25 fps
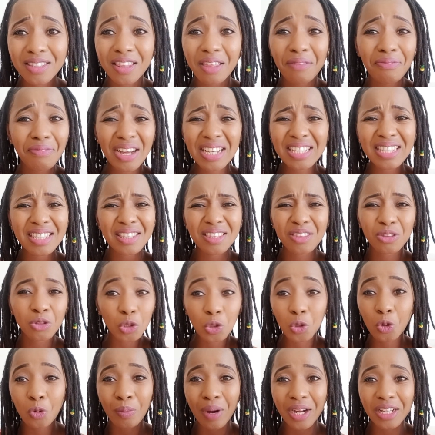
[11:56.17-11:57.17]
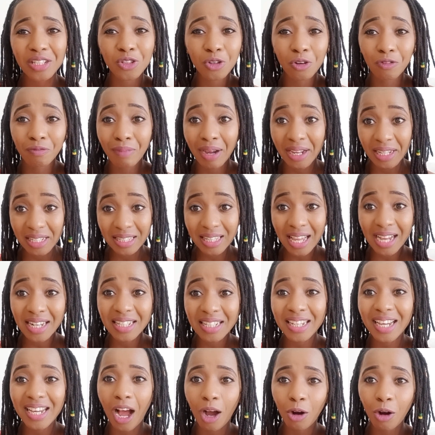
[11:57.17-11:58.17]
The first 2 months of my
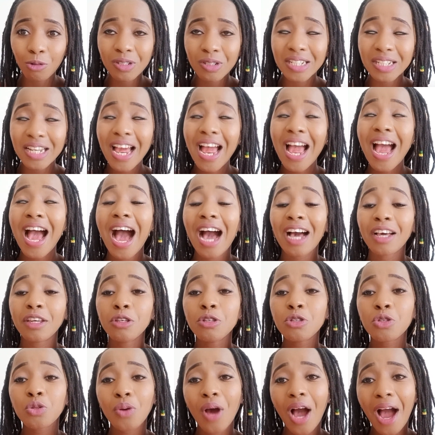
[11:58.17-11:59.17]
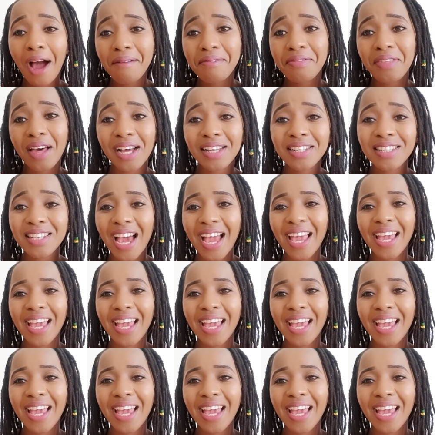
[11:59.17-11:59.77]
starting out, I used to have that.